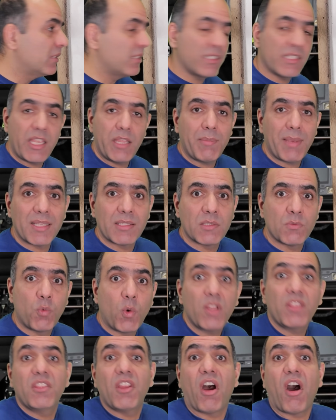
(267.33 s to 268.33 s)
same as
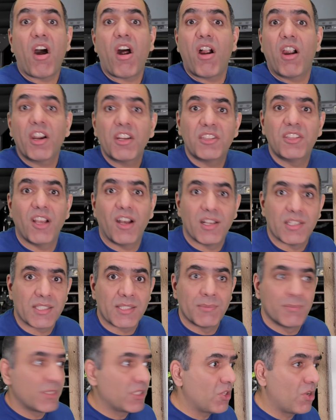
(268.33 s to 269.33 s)
what the arc
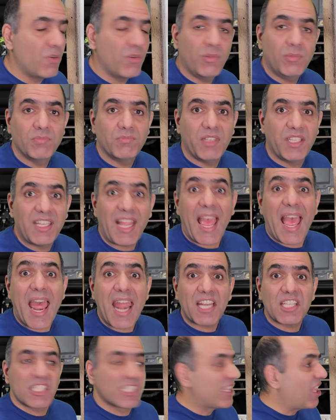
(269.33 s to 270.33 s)
does, so it
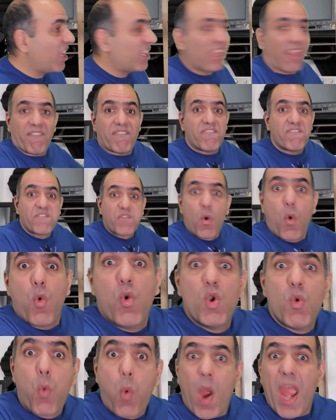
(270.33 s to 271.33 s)
acts like a
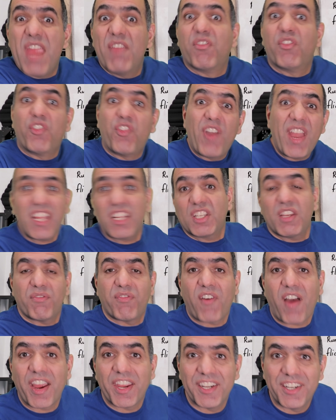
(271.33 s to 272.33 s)
full wave
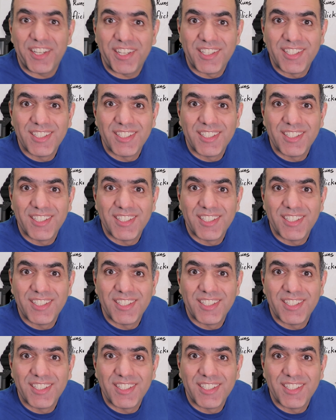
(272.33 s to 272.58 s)
rectifier.